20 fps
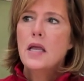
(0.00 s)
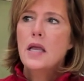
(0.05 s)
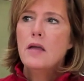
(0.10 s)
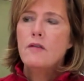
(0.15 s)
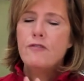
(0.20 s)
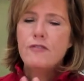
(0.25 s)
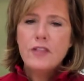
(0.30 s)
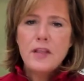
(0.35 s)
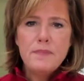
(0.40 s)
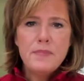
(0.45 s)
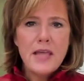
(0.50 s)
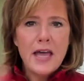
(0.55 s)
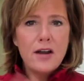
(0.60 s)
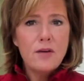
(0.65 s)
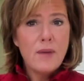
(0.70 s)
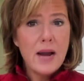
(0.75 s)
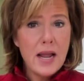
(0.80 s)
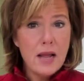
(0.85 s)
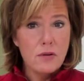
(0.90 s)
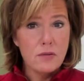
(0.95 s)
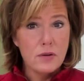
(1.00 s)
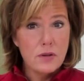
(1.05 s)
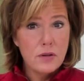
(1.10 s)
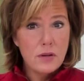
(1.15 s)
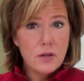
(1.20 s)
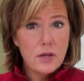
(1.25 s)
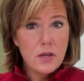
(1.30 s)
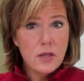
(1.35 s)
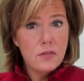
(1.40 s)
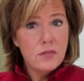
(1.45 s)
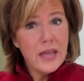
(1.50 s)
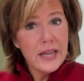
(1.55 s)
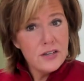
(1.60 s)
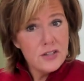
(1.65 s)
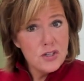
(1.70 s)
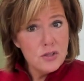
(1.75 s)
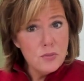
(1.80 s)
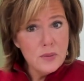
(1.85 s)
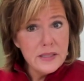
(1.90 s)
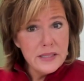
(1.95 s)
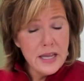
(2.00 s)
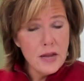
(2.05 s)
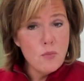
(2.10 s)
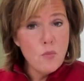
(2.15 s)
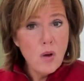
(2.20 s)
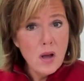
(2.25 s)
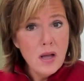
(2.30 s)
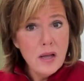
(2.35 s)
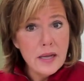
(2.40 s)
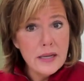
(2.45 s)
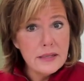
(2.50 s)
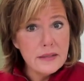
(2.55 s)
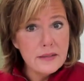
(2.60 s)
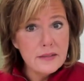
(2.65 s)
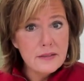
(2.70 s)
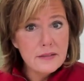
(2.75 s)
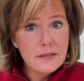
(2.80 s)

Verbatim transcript: flip that around. They do what they want.